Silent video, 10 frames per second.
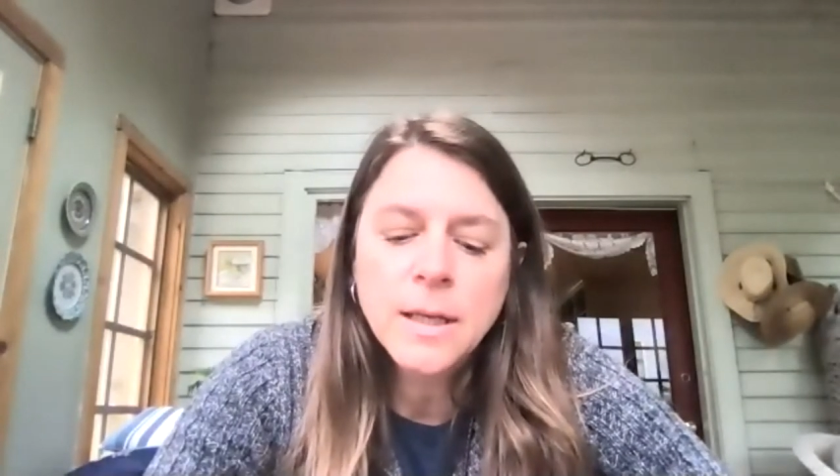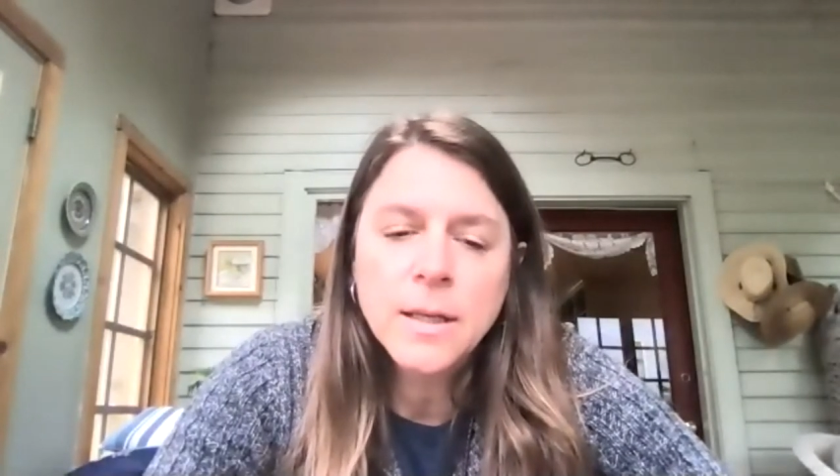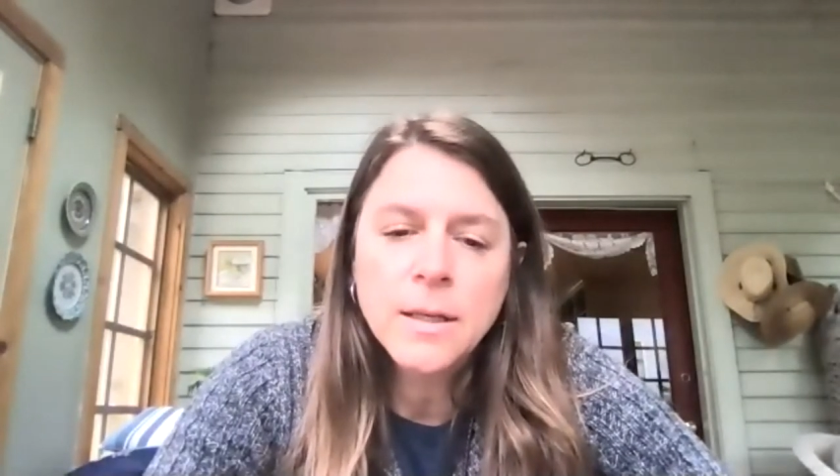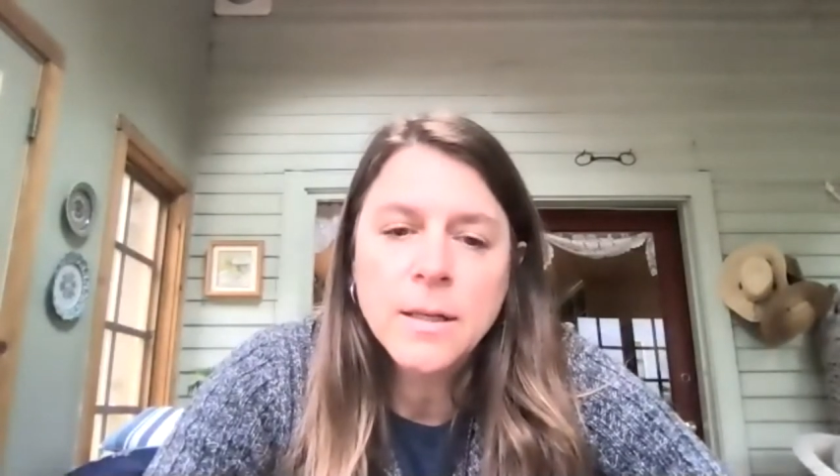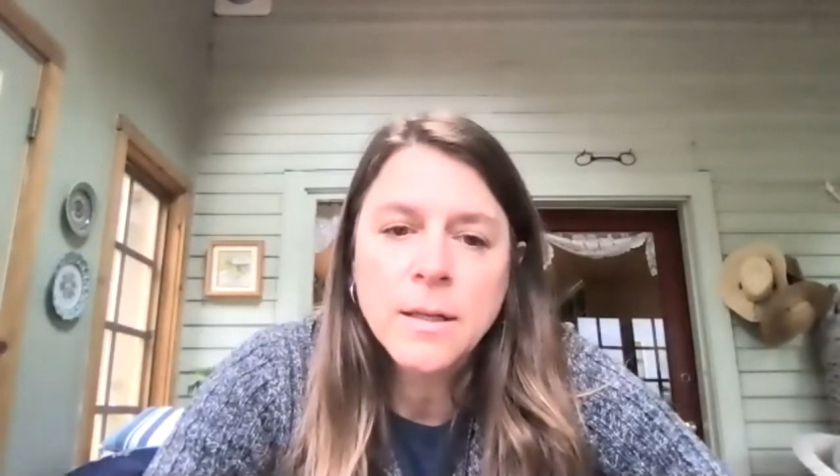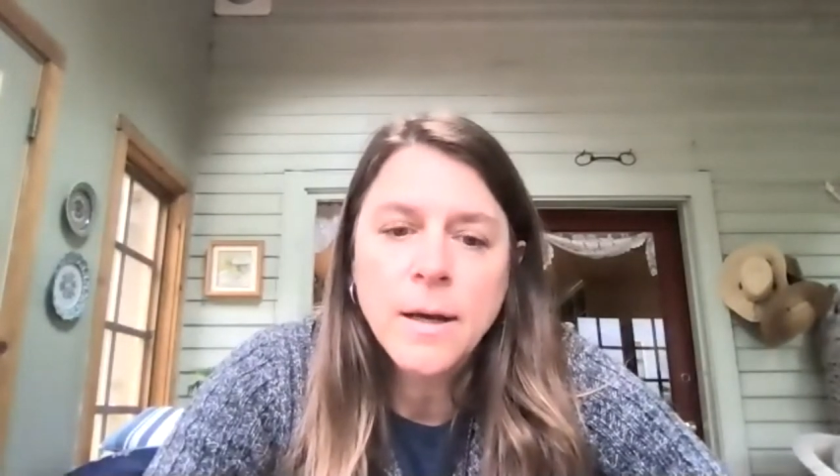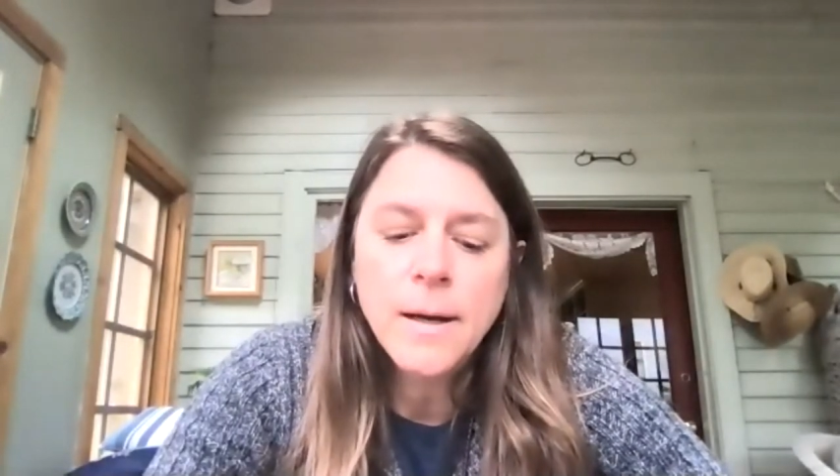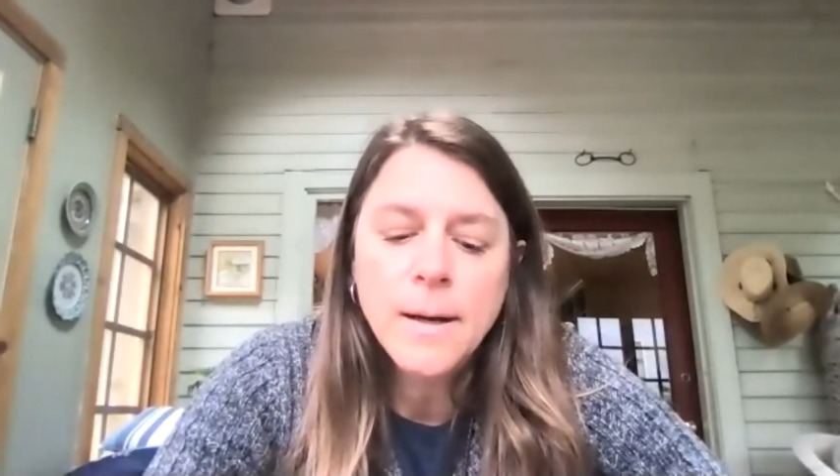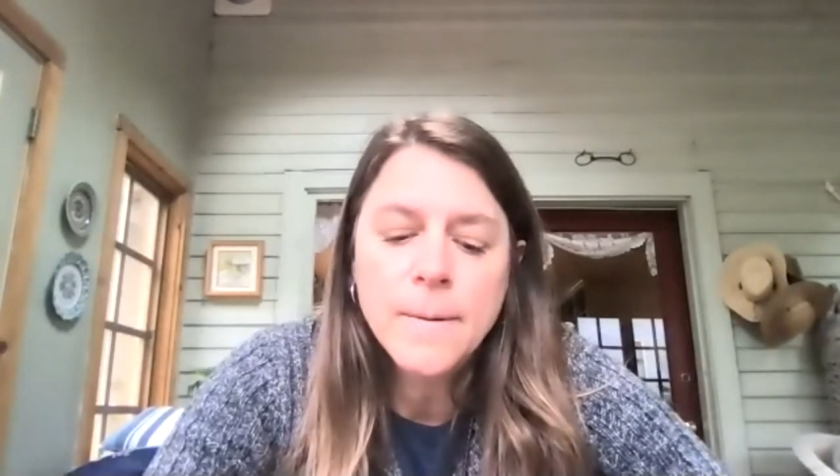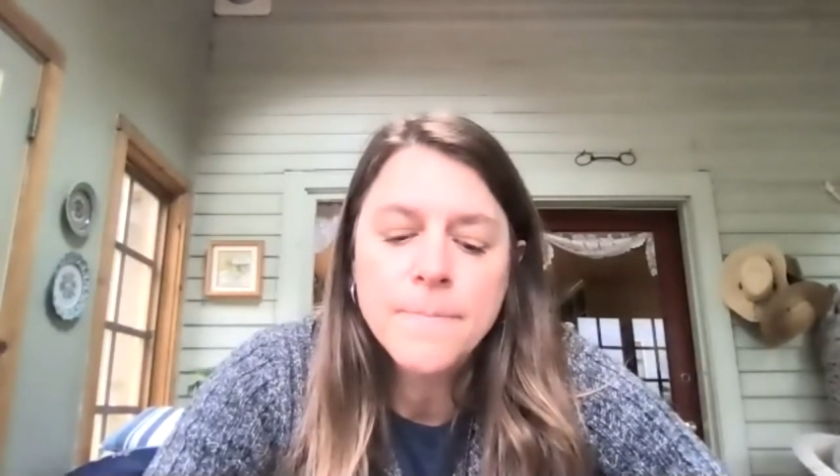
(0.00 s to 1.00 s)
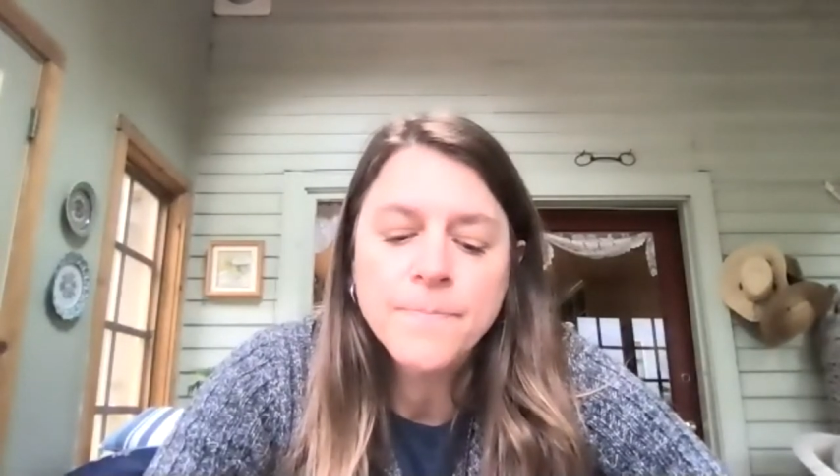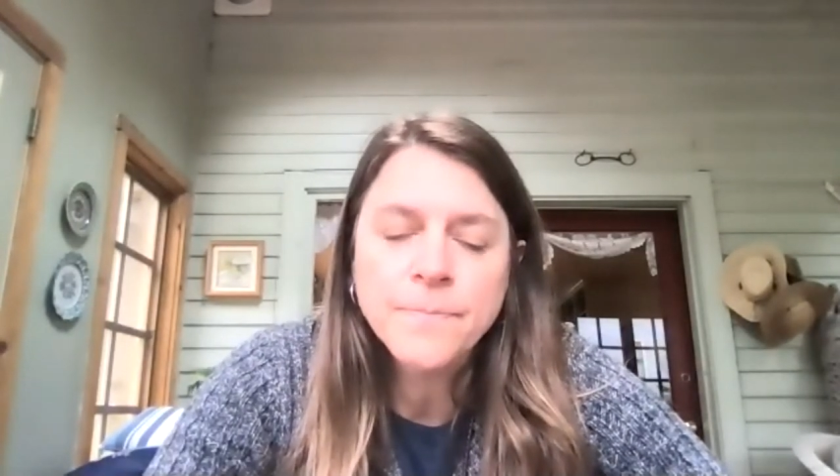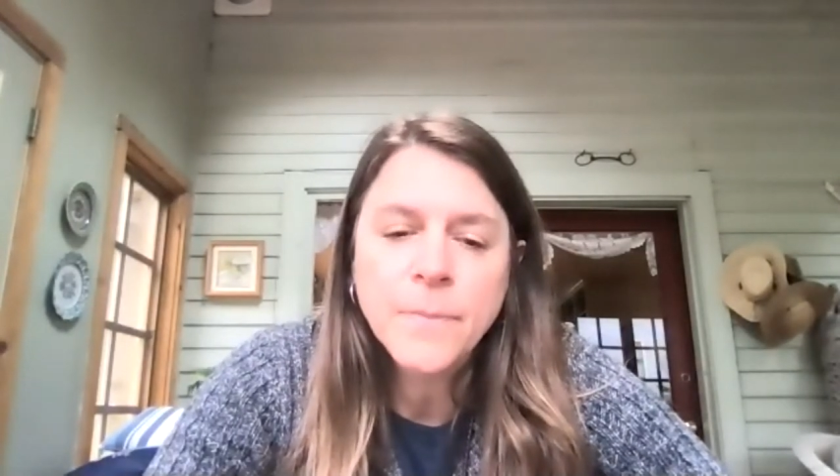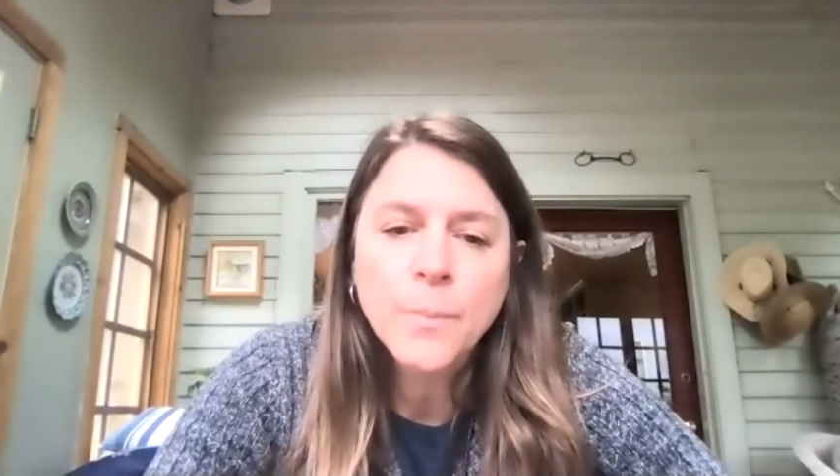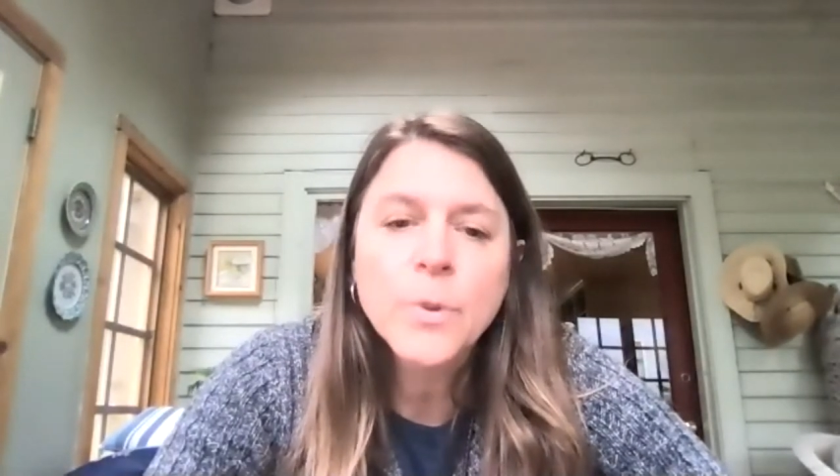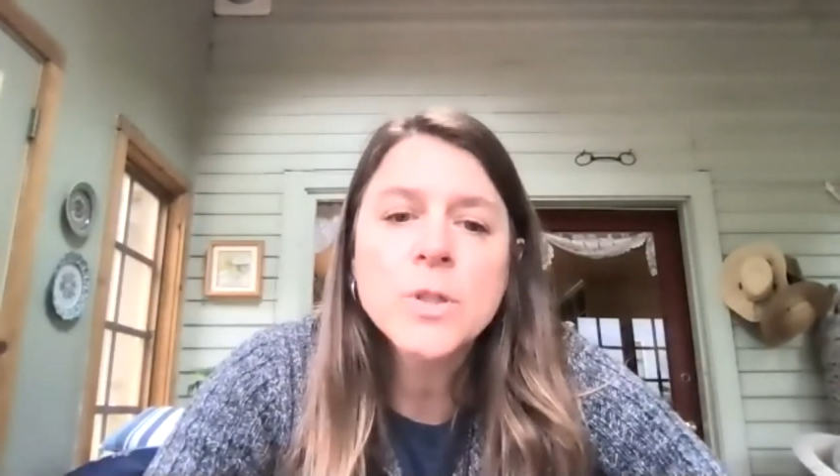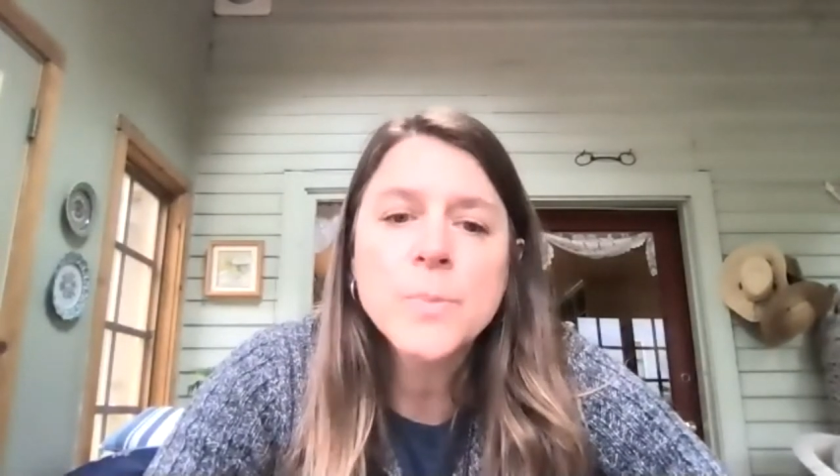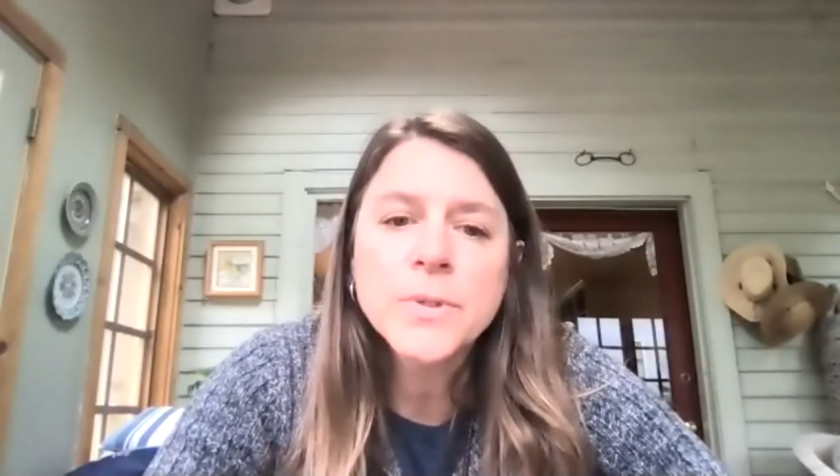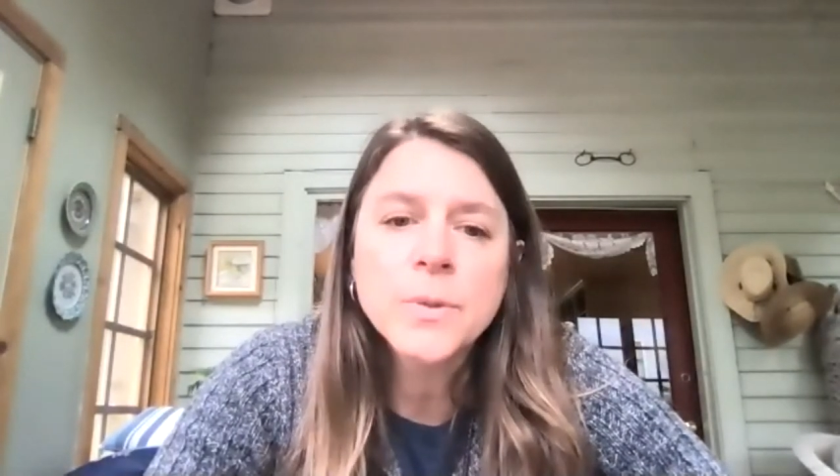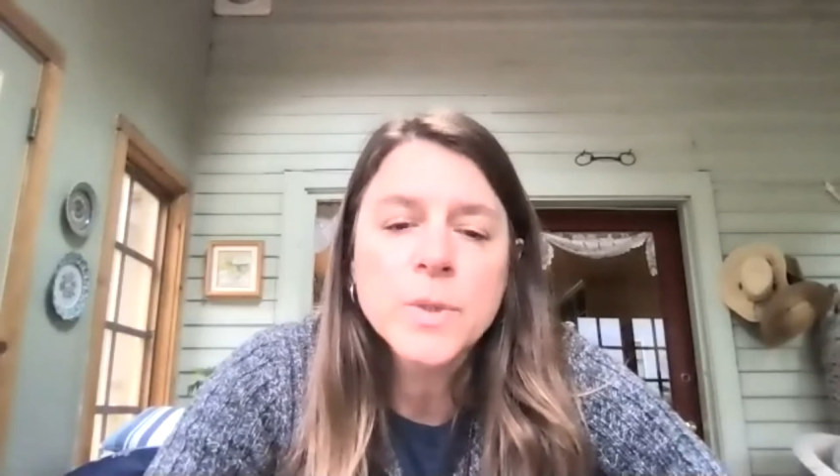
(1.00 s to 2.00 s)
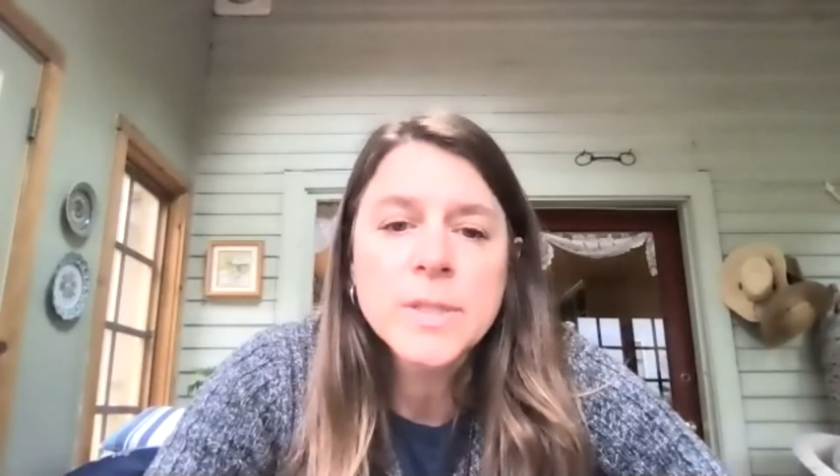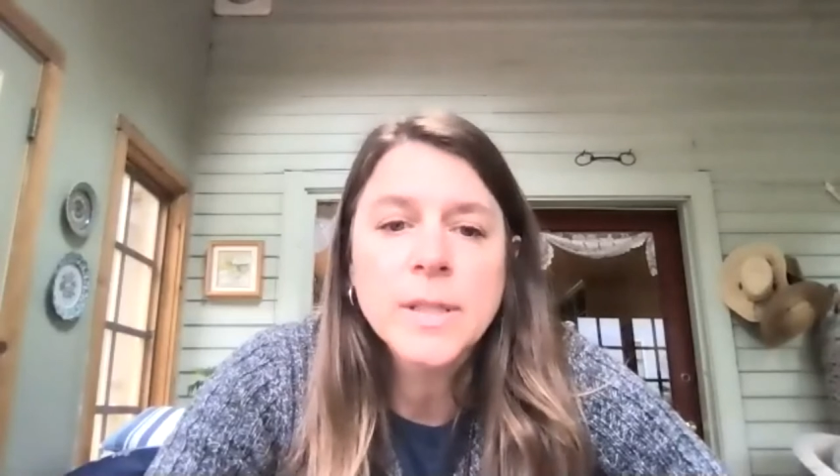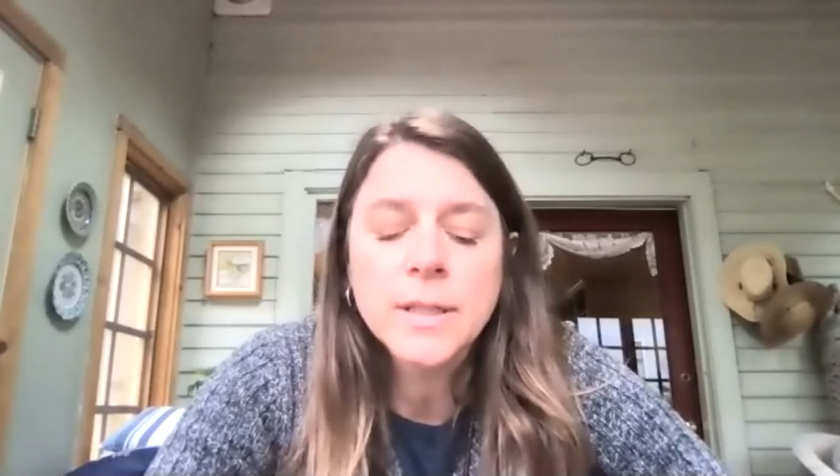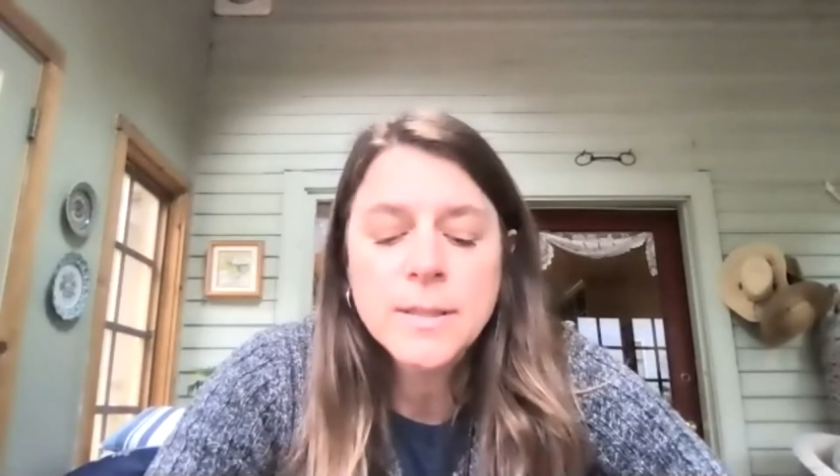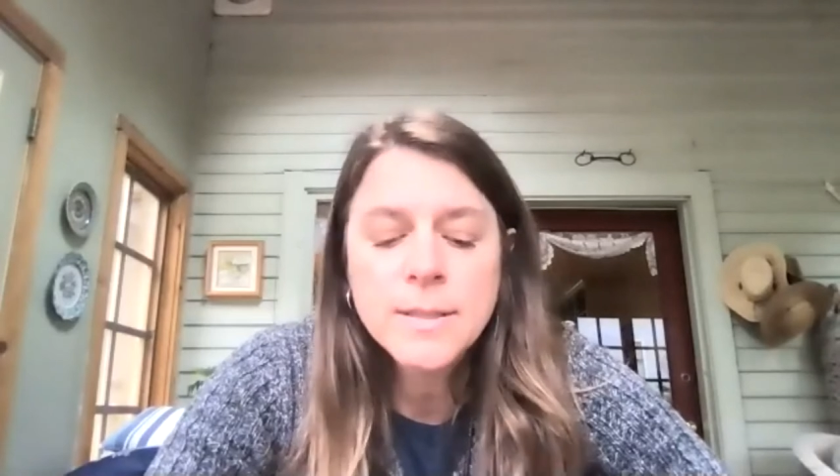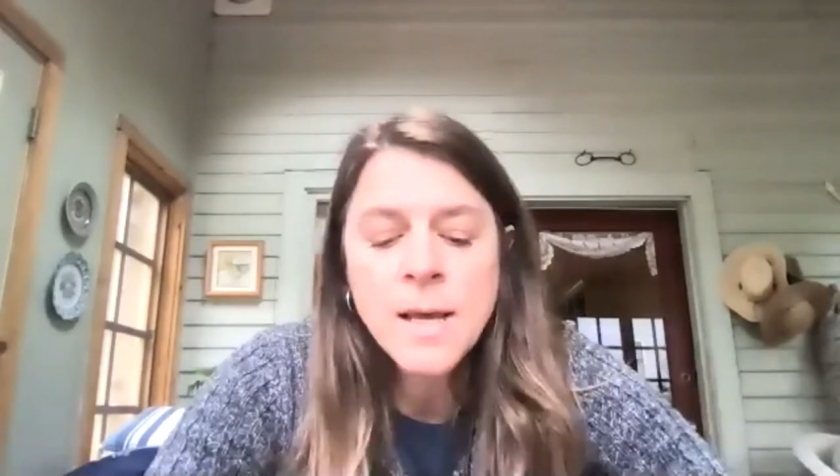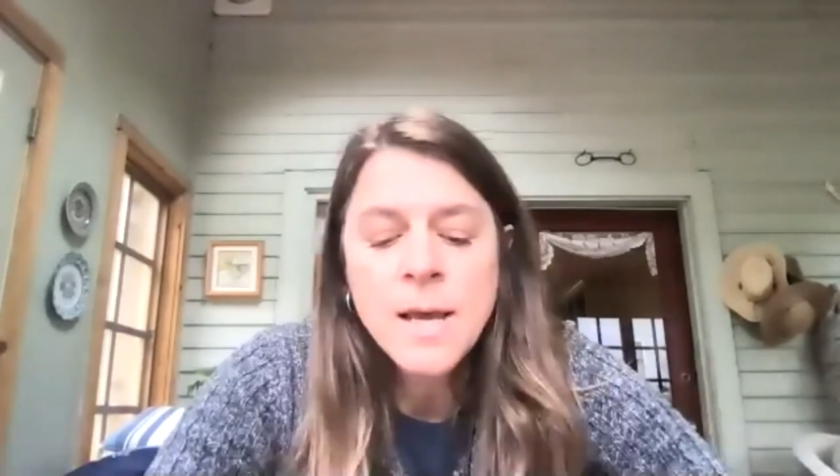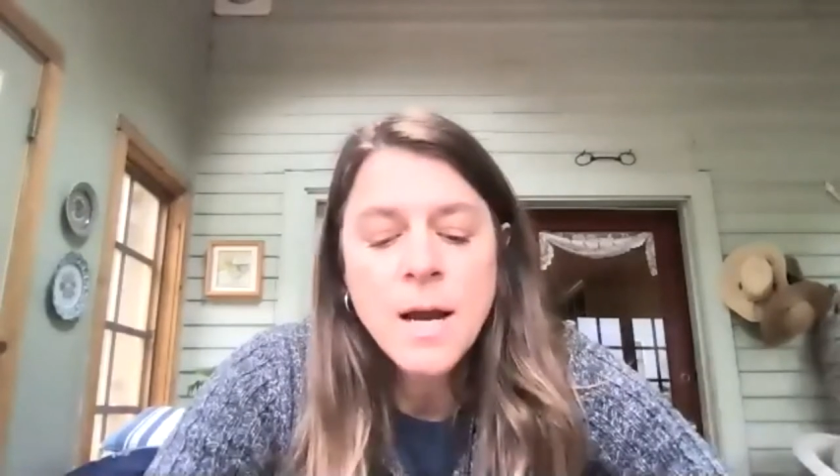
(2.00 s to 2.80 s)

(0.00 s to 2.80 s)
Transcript: in um, principles in resilience.